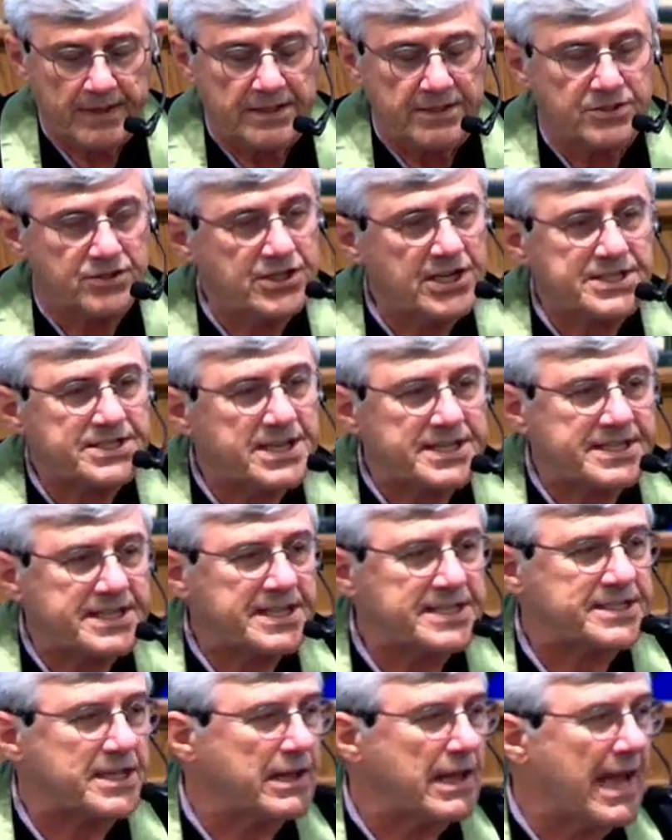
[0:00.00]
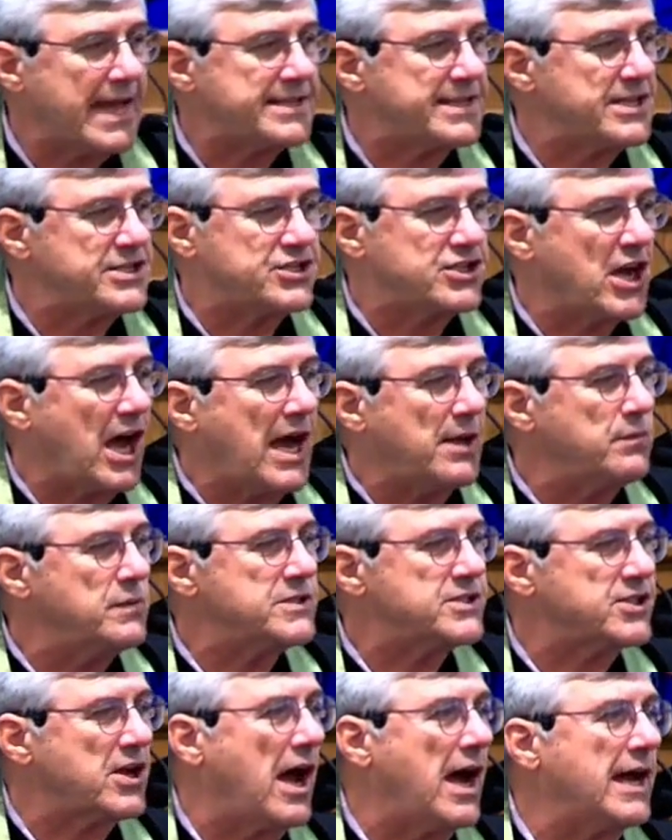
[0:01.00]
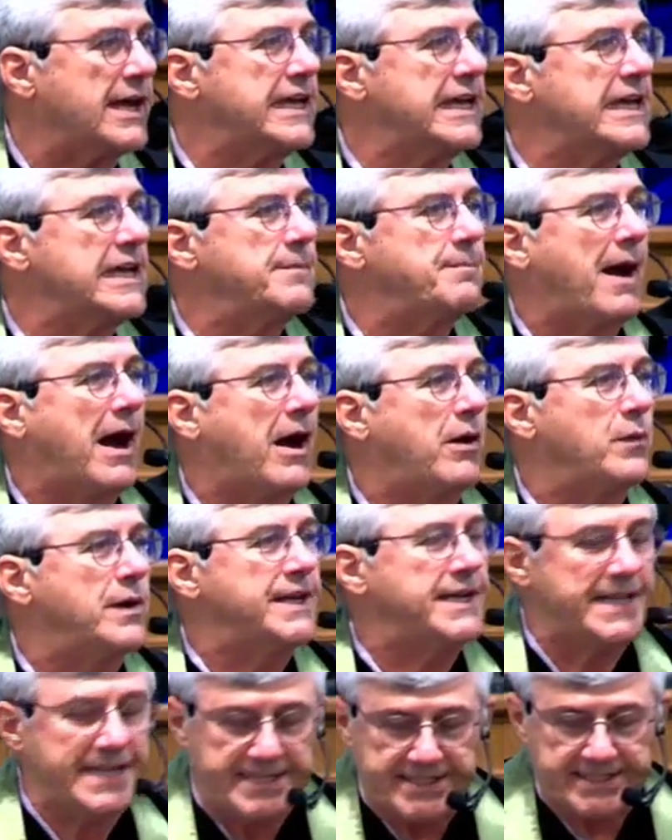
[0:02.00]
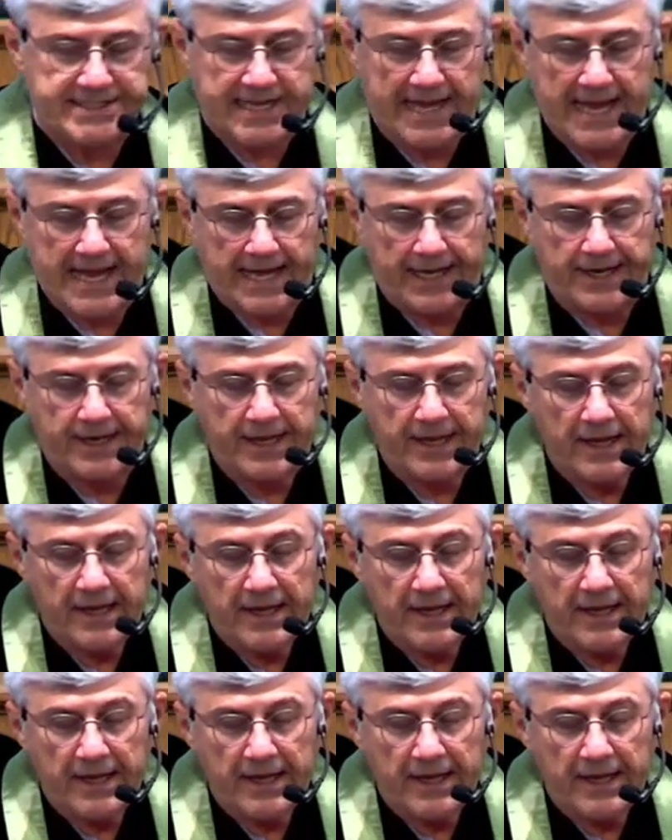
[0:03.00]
Jesus is the light that John was talking about when he said,